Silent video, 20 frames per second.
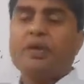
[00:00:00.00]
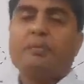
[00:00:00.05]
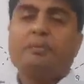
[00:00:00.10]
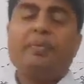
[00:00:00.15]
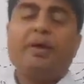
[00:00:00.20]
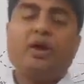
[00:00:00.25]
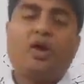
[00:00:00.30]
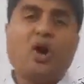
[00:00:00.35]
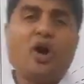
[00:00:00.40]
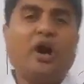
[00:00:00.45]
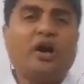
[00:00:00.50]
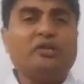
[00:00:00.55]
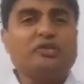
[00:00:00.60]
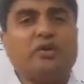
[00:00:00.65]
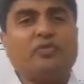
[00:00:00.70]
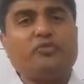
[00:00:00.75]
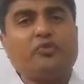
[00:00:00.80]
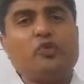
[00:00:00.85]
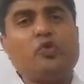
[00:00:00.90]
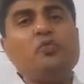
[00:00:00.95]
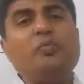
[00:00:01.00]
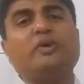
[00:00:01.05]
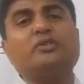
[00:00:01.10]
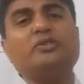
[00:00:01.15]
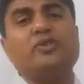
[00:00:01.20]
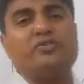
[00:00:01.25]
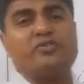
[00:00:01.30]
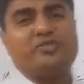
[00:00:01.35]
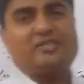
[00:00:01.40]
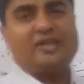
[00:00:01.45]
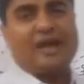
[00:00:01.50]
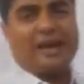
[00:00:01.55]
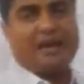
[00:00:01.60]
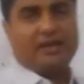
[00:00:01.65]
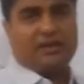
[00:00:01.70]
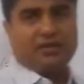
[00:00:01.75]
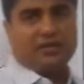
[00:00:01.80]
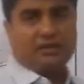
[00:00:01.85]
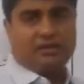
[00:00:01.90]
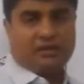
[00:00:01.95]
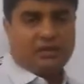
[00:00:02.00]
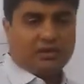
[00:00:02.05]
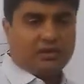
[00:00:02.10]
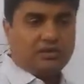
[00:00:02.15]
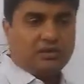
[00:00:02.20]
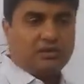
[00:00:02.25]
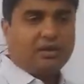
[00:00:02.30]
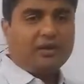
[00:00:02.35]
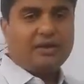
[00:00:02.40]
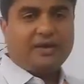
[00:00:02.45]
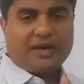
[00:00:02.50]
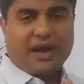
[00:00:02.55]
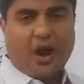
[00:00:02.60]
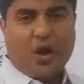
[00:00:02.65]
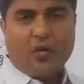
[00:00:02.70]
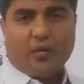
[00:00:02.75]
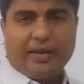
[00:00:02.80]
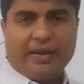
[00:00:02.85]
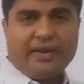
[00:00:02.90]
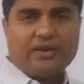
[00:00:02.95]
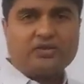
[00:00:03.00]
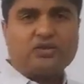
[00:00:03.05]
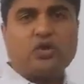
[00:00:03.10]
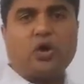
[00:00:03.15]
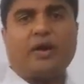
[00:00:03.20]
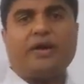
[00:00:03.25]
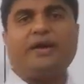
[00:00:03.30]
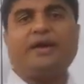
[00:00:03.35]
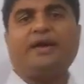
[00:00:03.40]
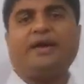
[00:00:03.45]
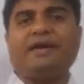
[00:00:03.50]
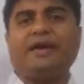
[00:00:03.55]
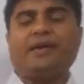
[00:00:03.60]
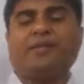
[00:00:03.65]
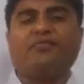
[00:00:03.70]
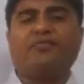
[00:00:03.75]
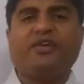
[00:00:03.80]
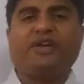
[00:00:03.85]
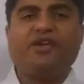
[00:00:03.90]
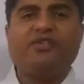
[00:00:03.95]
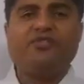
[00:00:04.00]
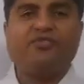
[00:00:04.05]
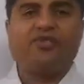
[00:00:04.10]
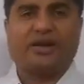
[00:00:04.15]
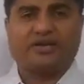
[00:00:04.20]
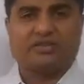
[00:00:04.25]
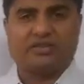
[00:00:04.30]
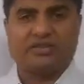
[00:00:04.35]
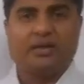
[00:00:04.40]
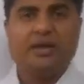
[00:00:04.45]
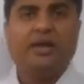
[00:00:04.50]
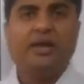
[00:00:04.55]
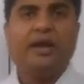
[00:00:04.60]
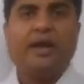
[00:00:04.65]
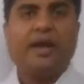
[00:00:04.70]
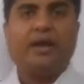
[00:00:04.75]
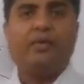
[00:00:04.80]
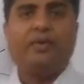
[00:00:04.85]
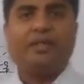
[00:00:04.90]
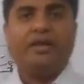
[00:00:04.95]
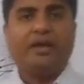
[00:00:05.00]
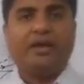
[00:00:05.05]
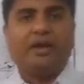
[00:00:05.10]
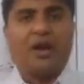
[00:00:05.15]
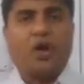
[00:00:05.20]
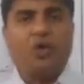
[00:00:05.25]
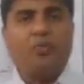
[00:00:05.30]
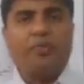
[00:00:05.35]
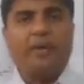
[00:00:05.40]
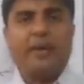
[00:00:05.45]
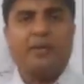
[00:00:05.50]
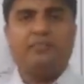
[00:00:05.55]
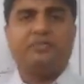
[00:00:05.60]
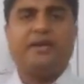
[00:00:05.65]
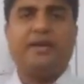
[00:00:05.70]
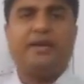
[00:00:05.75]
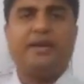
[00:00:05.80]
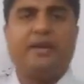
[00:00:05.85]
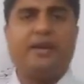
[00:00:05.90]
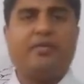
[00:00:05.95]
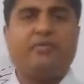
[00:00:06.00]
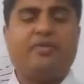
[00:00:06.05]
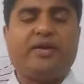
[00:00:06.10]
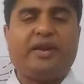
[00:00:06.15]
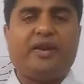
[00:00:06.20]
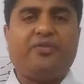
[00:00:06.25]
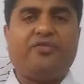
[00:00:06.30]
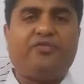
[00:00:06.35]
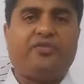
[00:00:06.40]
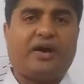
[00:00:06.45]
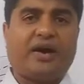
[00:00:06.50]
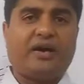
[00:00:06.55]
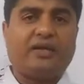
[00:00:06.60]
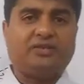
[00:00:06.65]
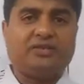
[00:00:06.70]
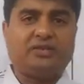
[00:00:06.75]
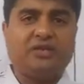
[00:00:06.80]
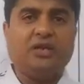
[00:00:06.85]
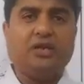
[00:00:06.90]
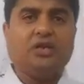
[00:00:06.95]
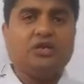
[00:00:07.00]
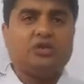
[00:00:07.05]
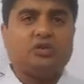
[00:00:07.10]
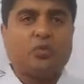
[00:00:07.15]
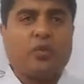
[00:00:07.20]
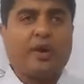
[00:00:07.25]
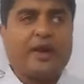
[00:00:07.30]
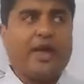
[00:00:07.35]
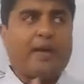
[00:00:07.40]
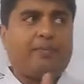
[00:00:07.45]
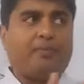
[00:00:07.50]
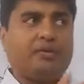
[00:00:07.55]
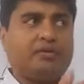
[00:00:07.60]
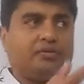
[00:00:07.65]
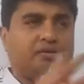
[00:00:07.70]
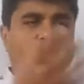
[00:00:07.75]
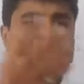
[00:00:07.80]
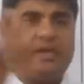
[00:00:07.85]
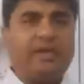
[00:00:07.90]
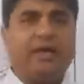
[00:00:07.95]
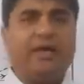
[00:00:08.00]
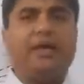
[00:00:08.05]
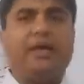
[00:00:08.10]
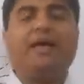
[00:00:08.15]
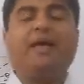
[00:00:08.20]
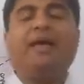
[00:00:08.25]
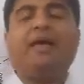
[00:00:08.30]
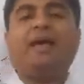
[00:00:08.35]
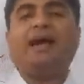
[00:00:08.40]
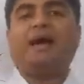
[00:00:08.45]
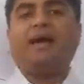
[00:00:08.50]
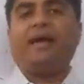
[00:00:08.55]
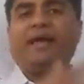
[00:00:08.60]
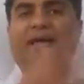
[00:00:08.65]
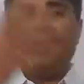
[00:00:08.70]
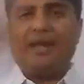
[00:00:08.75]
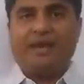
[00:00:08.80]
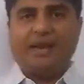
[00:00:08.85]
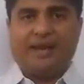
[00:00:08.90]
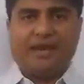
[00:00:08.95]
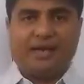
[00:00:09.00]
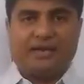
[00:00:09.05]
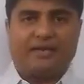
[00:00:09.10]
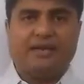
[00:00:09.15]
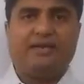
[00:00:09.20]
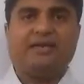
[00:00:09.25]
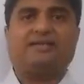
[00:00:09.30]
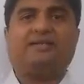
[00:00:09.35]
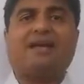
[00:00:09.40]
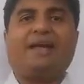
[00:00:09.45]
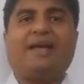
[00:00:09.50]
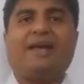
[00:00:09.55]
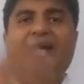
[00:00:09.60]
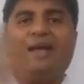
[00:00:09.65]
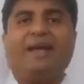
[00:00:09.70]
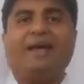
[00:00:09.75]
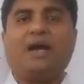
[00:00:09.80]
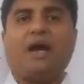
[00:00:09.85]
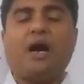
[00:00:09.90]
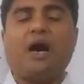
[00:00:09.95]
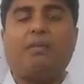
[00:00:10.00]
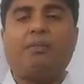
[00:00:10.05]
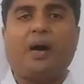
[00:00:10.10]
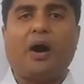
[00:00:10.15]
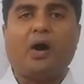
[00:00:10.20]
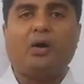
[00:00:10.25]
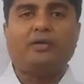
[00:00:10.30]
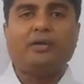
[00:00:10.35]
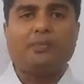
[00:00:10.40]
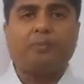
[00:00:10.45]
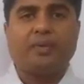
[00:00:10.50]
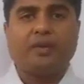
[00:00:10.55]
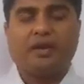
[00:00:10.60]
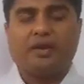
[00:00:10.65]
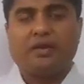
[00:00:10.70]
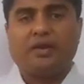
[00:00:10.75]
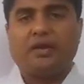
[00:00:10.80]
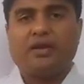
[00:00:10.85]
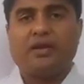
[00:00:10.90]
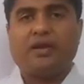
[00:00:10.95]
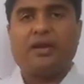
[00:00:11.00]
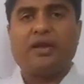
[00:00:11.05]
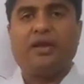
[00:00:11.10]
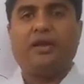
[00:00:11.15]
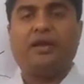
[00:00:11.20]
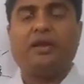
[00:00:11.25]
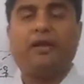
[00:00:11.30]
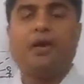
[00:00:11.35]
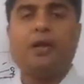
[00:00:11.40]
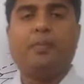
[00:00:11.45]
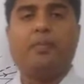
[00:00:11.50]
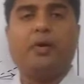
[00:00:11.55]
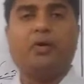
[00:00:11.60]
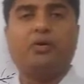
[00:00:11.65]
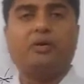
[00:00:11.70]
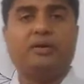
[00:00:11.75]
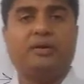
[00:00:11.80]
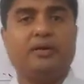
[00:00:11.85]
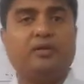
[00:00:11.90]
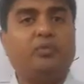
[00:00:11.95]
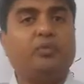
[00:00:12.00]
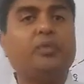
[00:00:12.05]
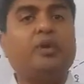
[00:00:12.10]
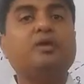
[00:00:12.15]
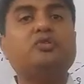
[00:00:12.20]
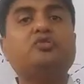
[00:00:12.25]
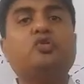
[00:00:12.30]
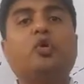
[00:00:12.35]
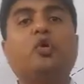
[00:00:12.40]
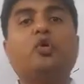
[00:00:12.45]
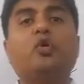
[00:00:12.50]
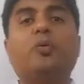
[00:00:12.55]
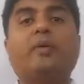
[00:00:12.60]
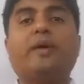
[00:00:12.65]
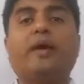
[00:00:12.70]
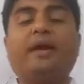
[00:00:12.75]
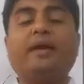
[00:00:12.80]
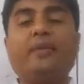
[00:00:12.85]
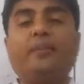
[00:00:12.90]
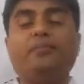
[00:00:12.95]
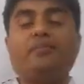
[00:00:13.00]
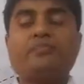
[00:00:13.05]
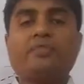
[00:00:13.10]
because of too much of sun, the ground has got heated up very fast. And when the ground becomes heated up very fast, so what happens? The area, that is the air above the particular air, about that is going to get